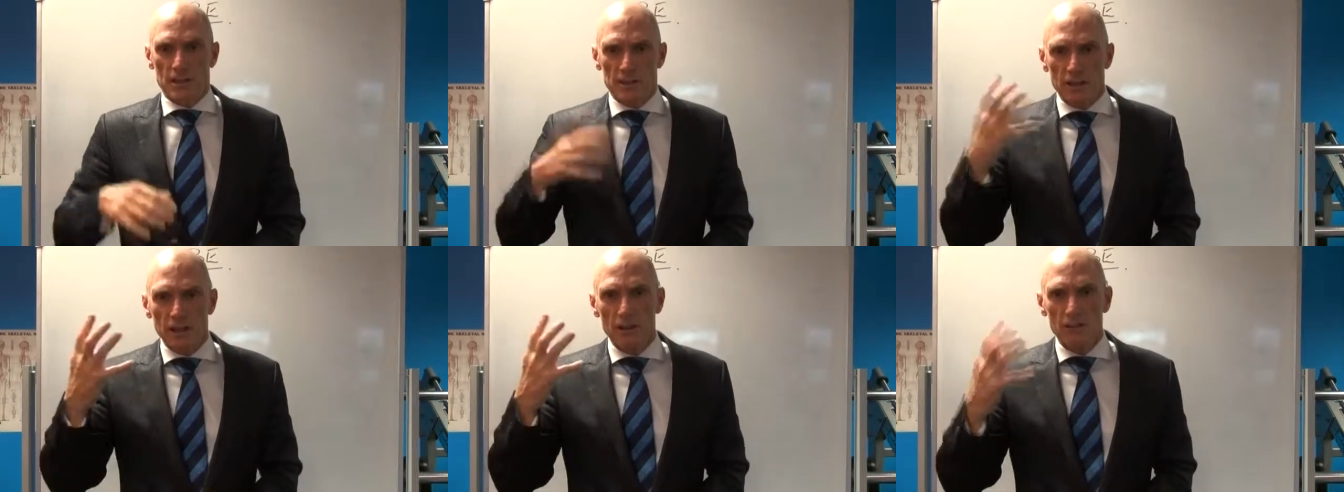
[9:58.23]

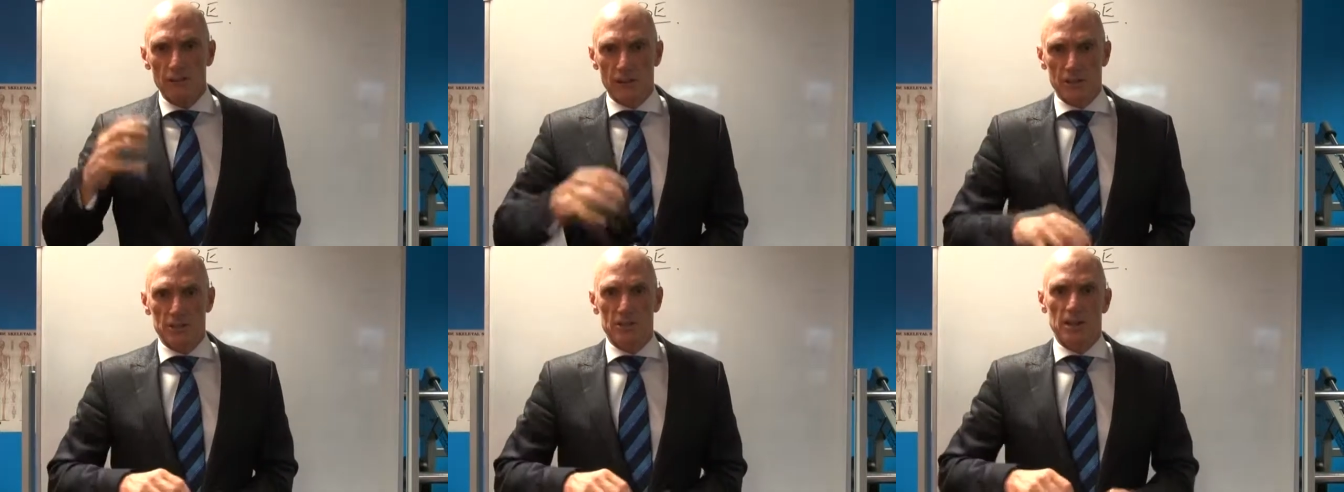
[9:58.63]
Think
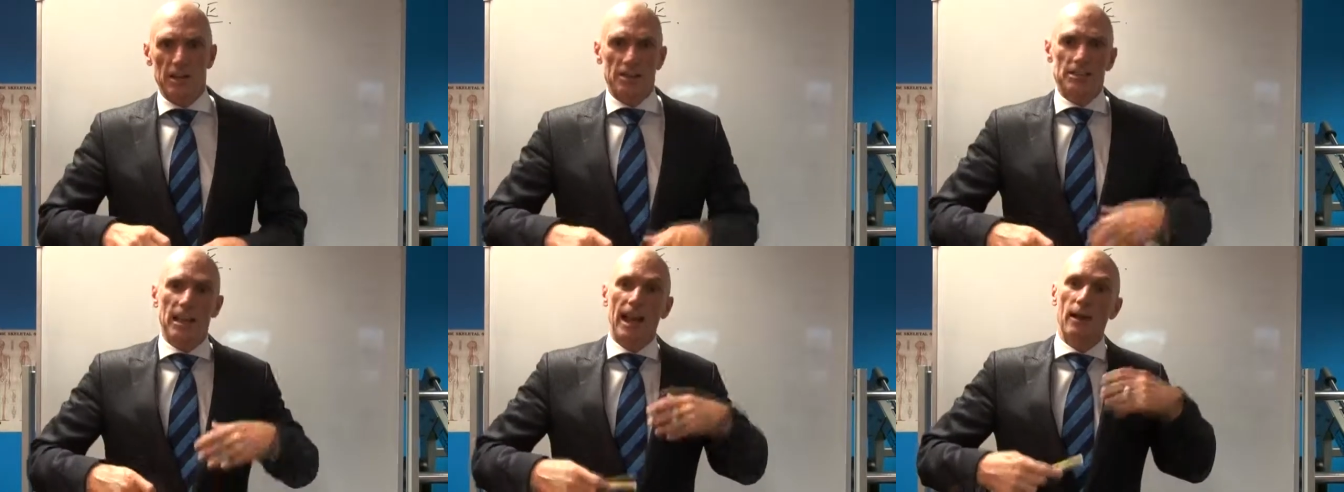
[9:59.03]
rich.
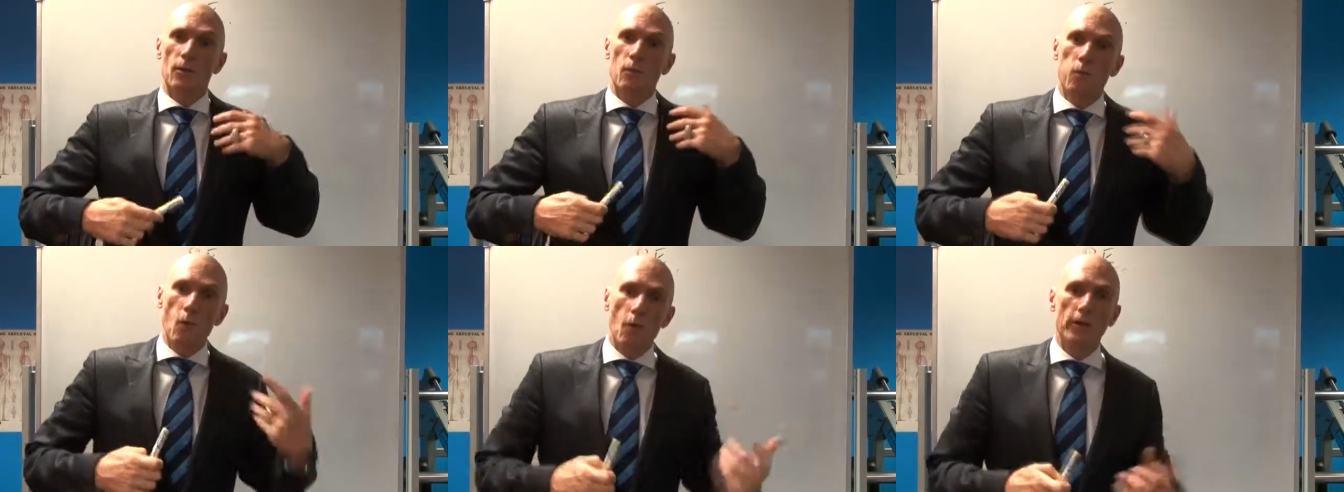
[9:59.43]
Start
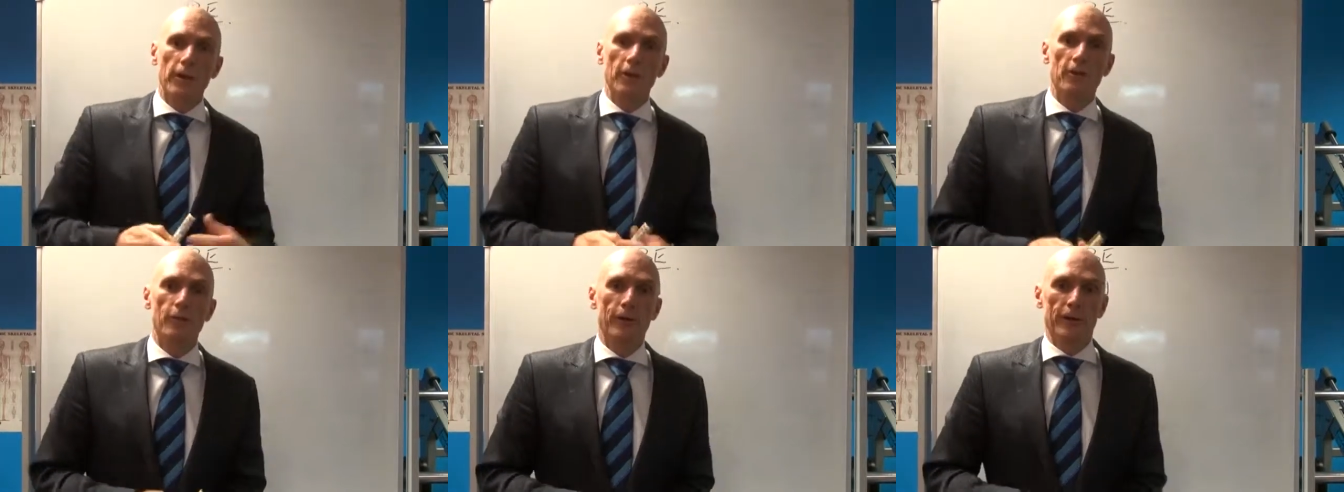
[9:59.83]

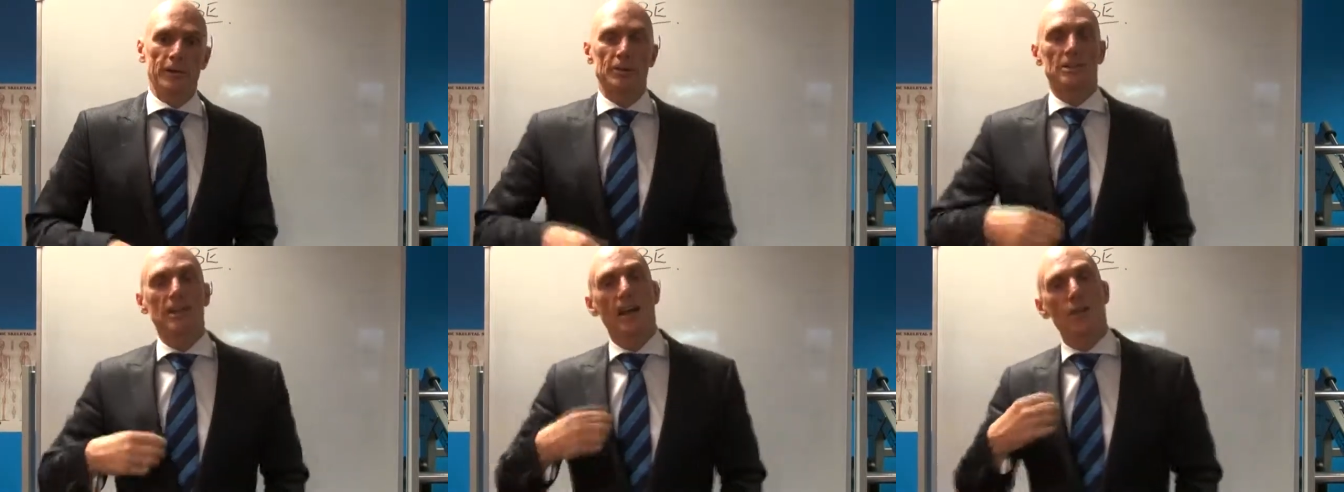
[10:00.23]
walking
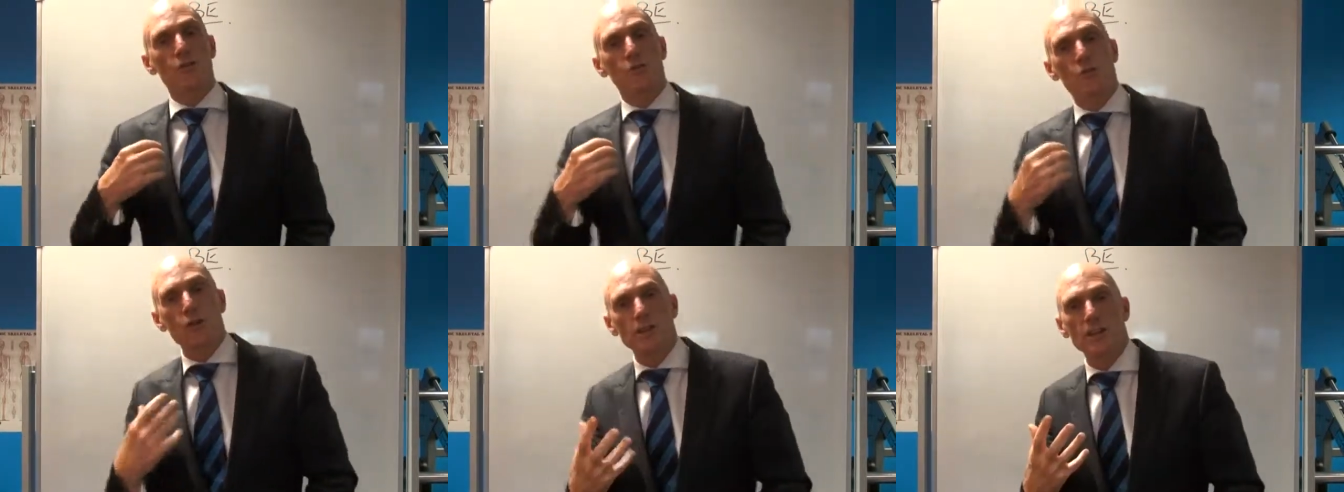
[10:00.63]
rich.
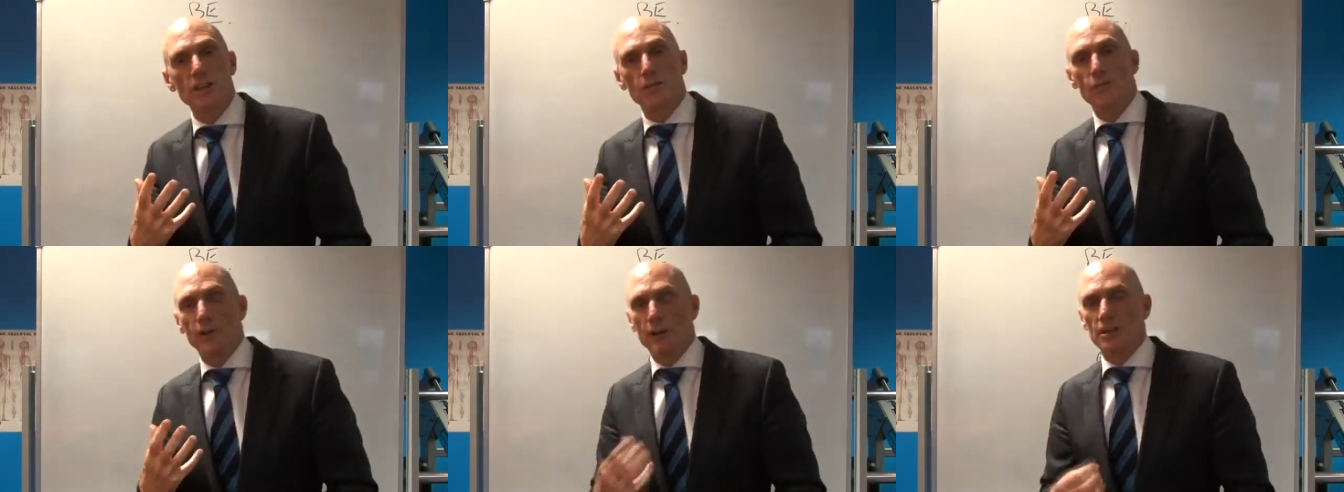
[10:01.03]
Start
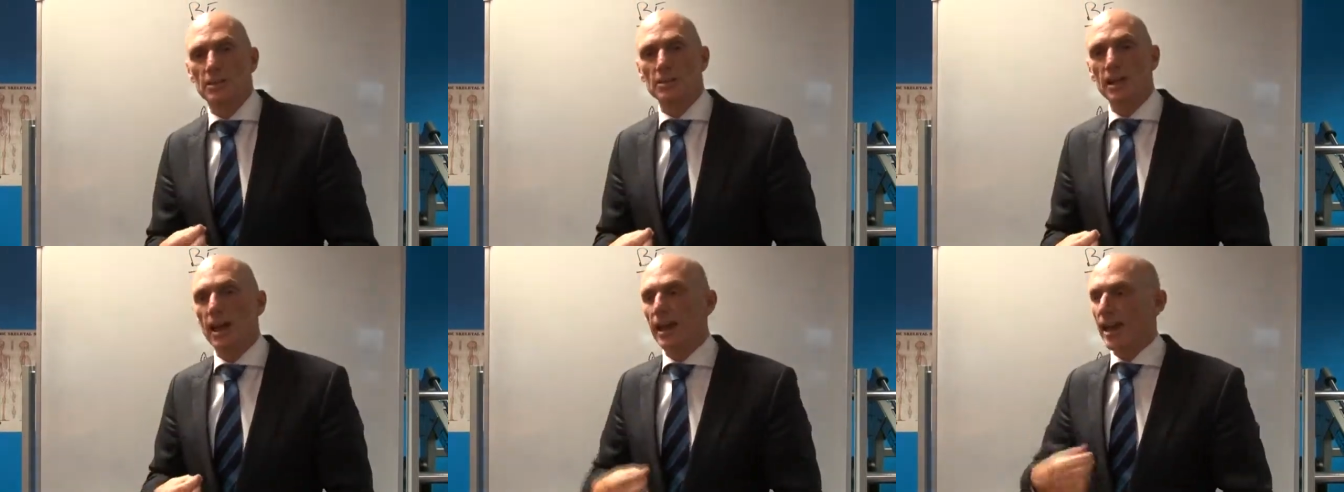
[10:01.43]
dressing rich.
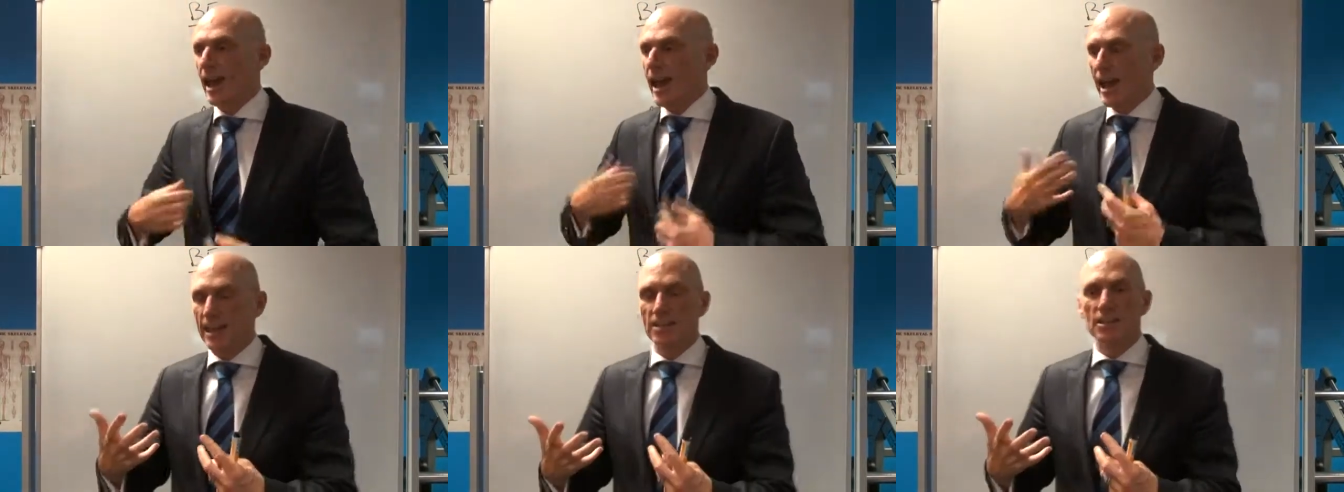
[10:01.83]
Start
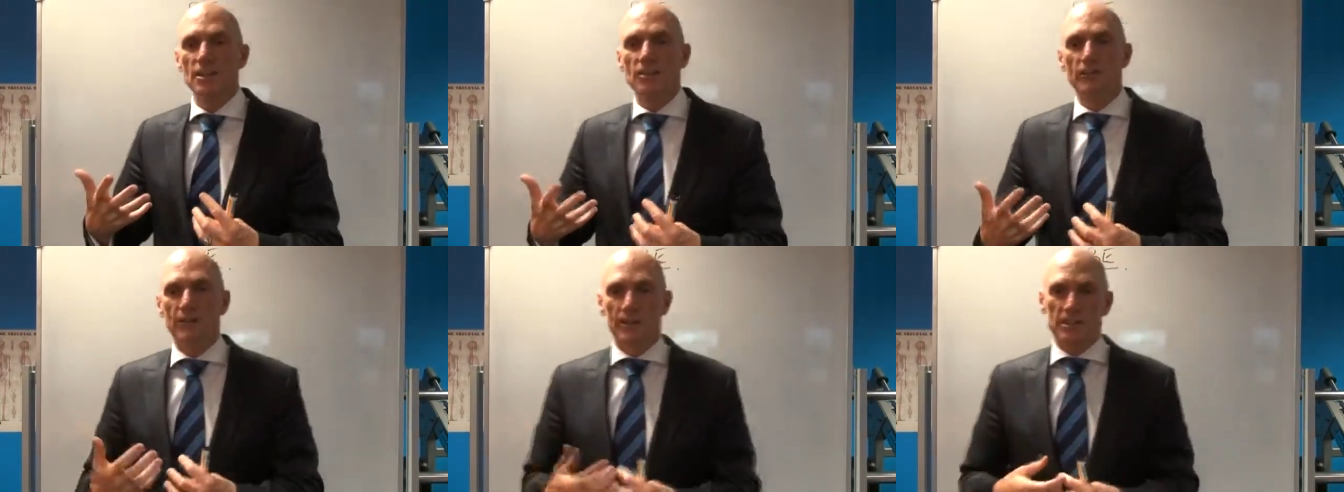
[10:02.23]

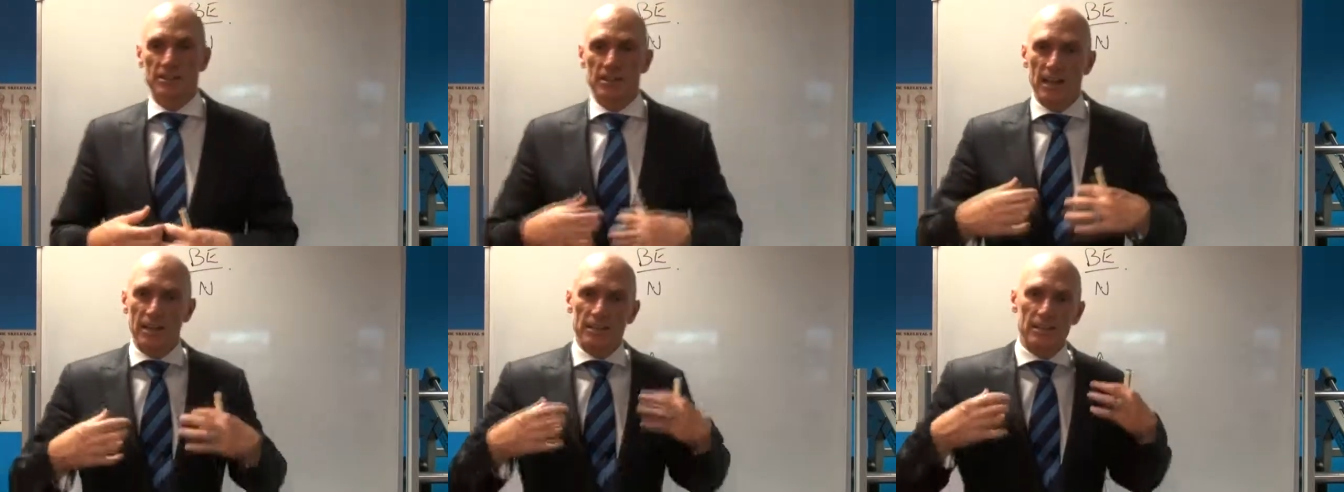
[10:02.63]
acting rich.
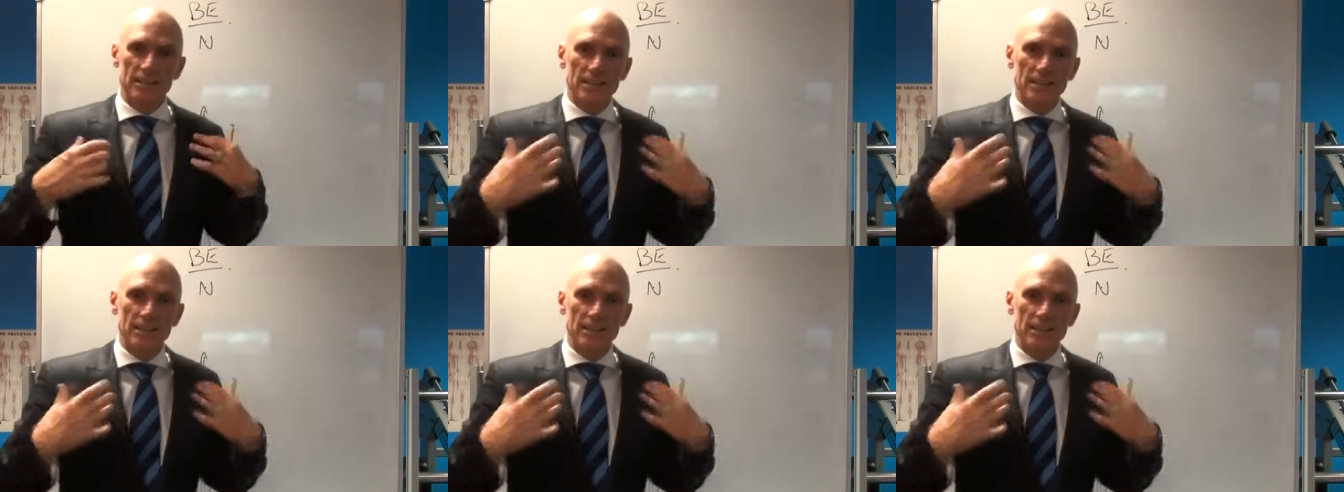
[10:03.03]
Start